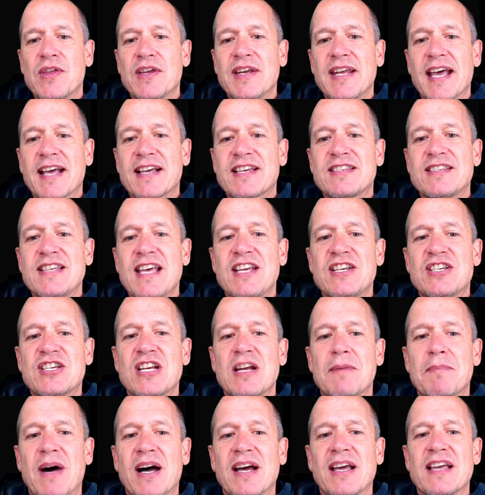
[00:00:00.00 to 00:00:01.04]
The next stage
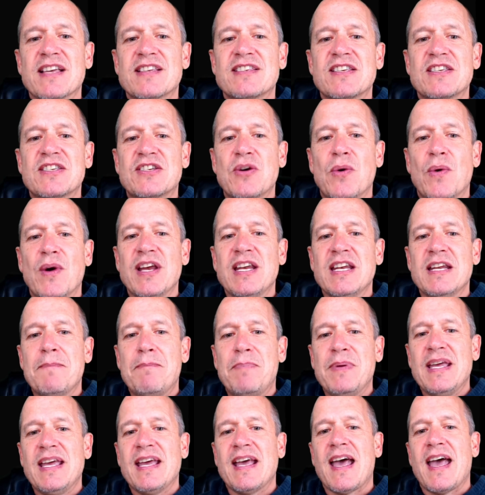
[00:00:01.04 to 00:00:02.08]
in Among Us is going to
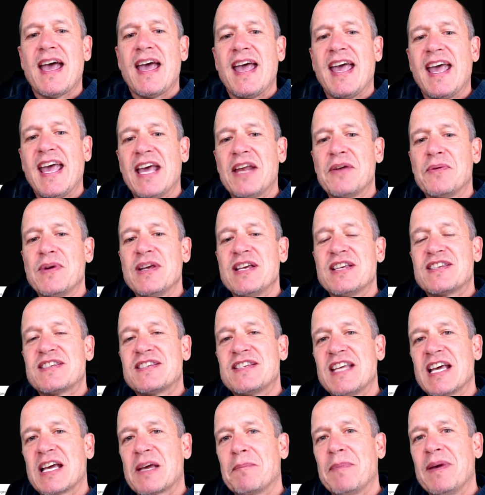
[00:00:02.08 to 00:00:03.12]
be a Henry
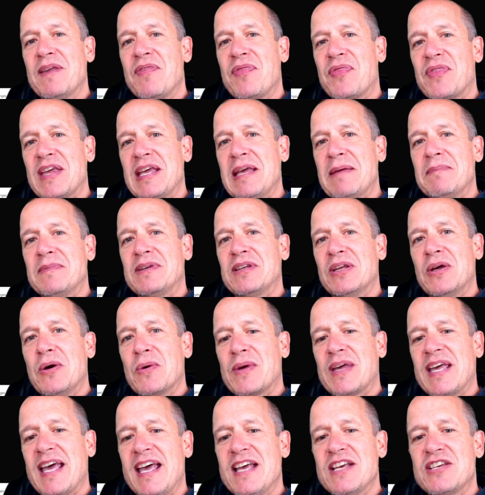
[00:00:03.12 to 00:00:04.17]
Stickmin themed
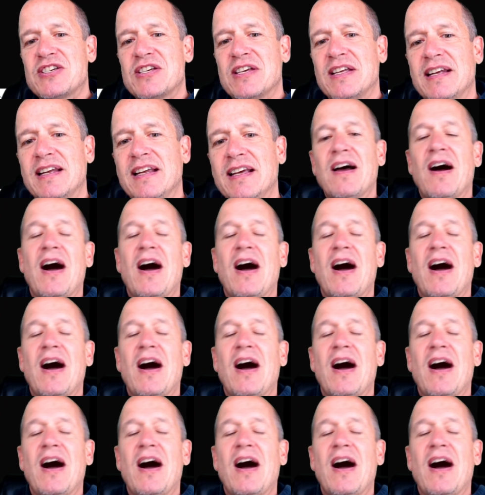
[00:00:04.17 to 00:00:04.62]
location.